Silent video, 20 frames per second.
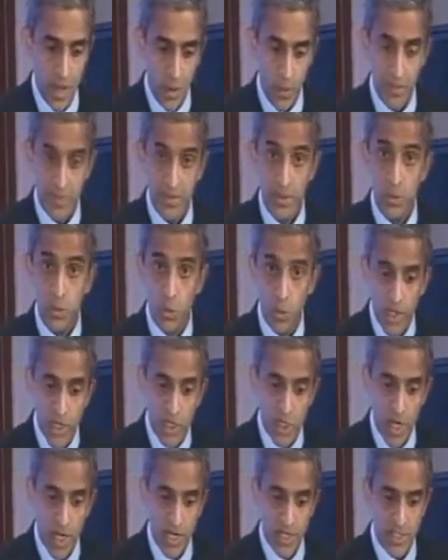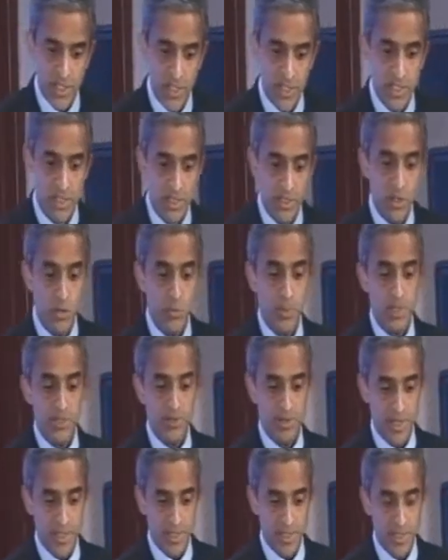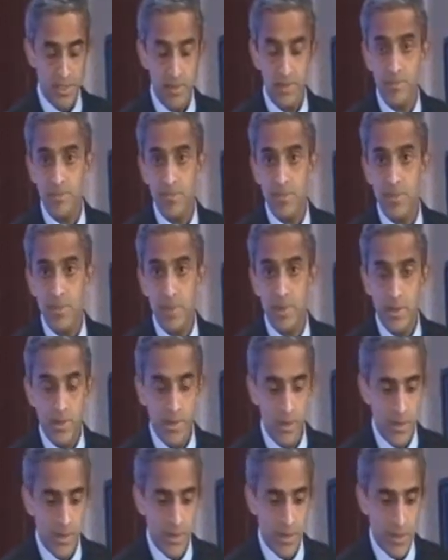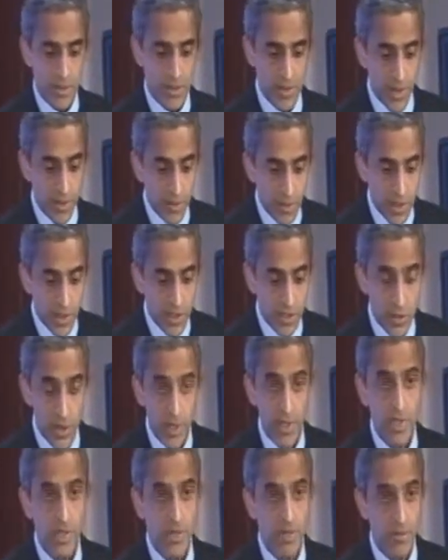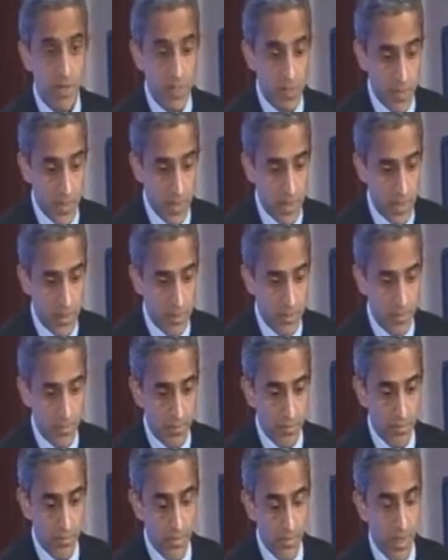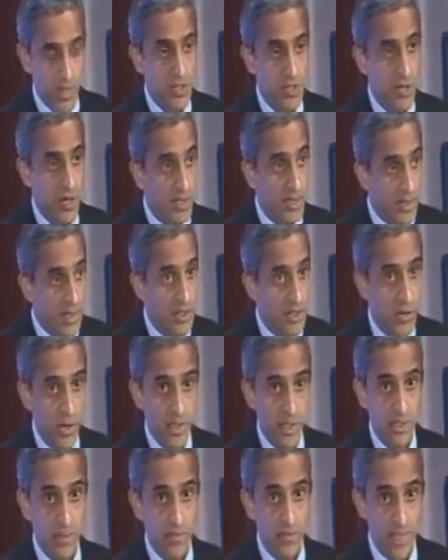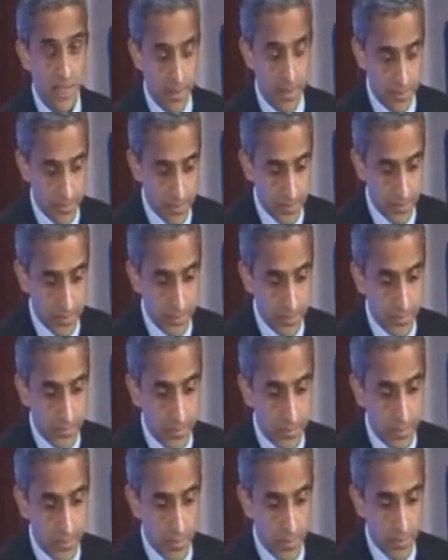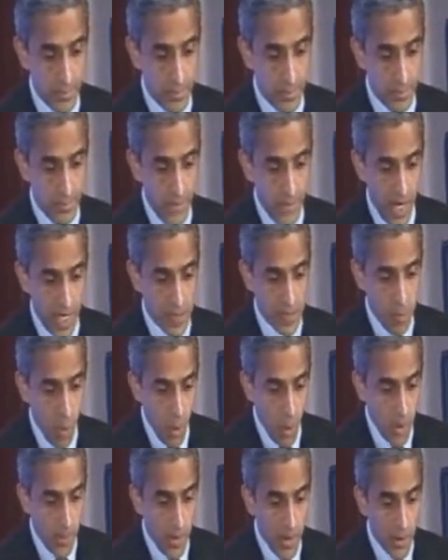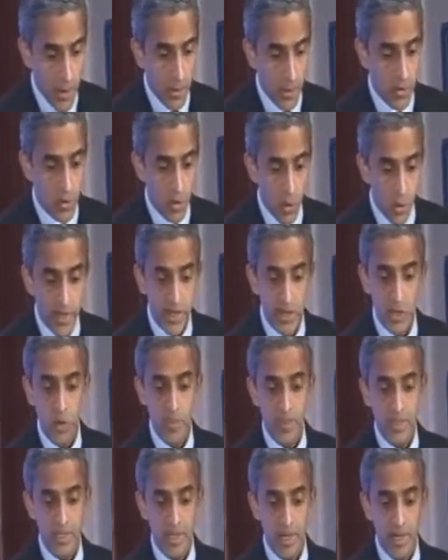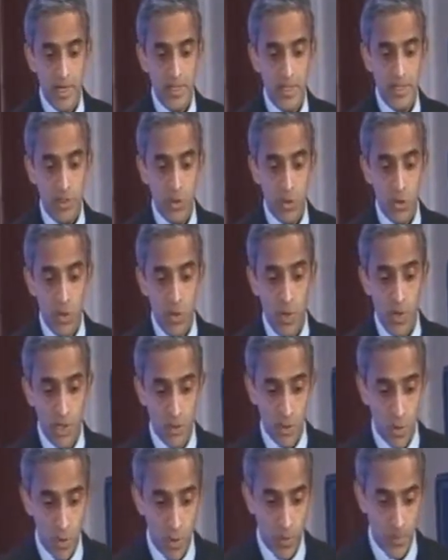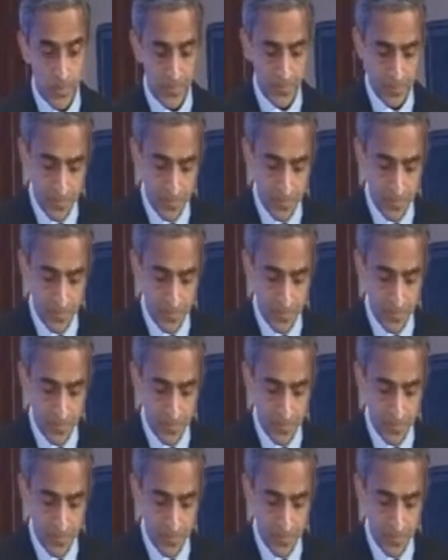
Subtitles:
However, two key challenges need to be addressed: strengthening trade and investment and strengthening connectivity. I spoke about our growing economic ties a short while ago.